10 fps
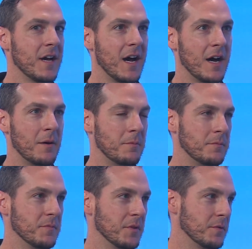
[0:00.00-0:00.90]

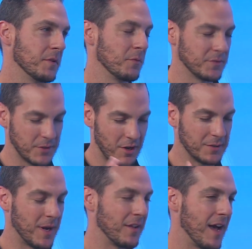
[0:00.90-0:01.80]
As we talked
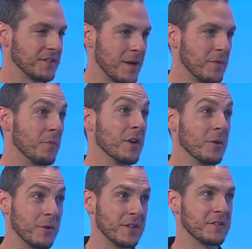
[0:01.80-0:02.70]
about last time, the murder
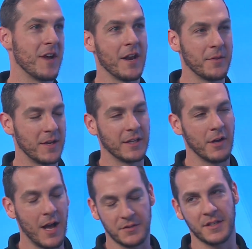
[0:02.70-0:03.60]
hornets are not a thing. You're
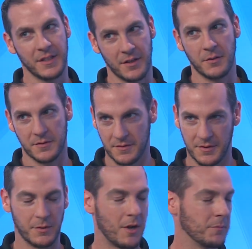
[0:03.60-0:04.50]
not seeing those,
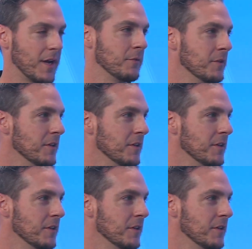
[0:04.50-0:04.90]
so calm down.